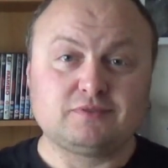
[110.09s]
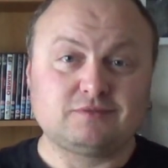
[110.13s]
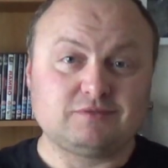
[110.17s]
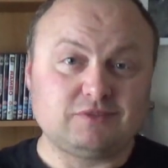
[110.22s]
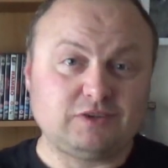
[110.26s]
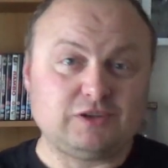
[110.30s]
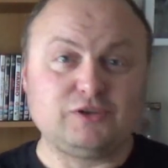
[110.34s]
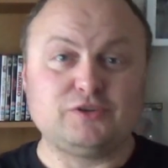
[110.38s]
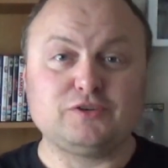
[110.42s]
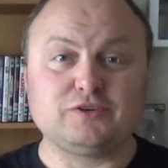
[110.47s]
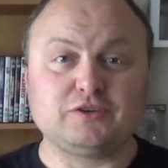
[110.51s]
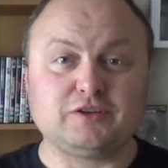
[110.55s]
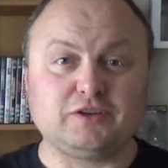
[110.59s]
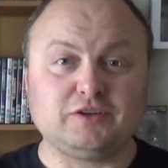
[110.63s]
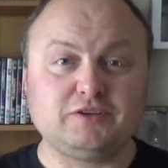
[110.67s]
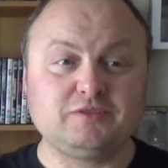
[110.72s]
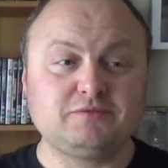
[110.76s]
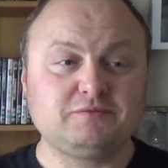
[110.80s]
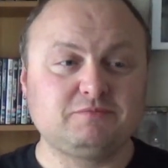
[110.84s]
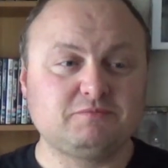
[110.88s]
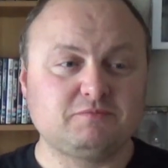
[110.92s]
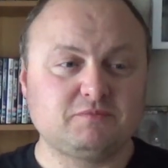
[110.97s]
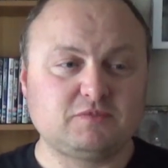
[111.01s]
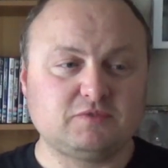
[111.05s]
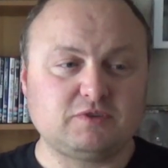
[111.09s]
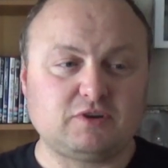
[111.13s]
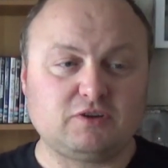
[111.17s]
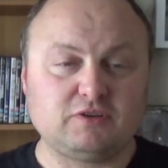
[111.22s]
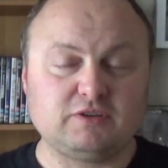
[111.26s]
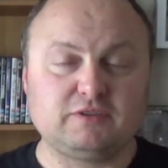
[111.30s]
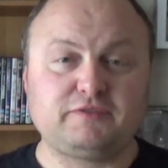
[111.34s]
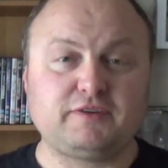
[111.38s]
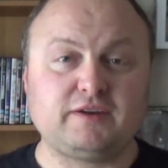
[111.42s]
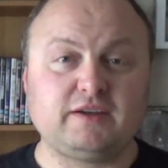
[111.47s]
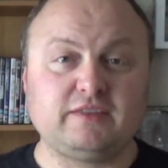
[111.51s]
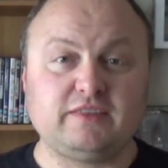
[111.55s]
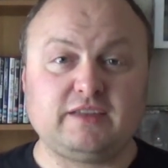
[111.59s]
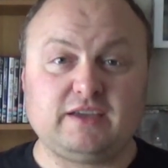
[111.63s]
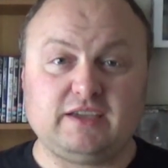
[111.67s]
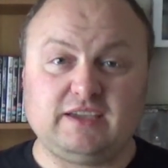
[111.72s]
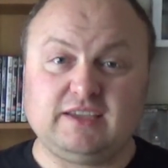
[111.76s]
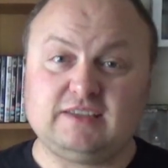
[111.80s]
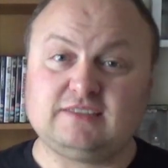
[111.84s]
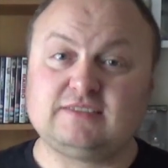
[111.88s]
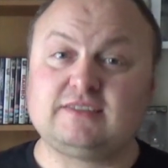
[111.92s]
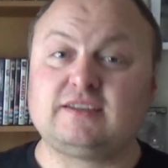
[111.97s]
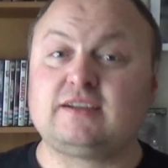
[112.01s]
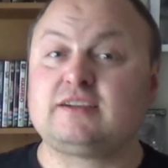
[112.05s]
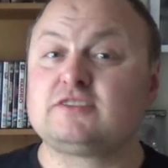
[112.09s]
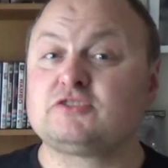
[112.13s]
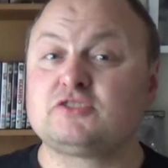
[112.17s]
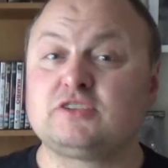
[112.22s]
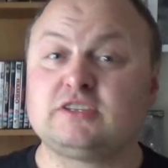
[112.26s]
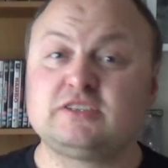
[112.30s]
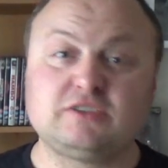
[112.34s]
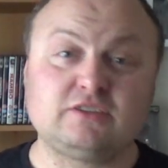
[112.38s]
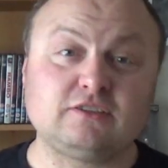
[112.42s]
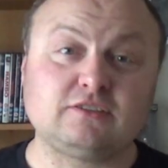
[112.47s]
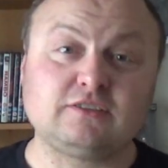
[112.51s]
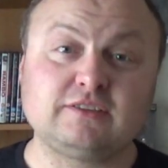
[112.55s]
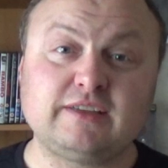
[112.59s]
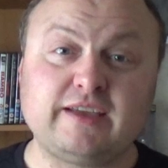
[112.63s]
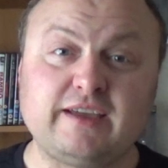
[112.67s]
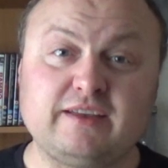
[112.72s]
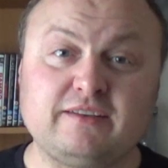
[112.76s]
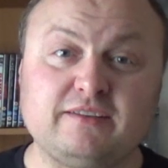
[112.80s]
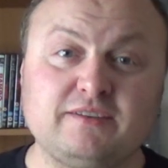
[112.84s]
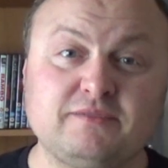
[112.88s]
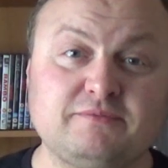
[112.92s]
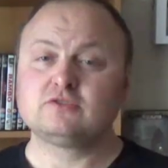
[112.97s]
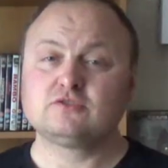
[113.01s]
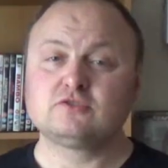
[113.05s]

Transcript: Logan only to find that he's actually still dead.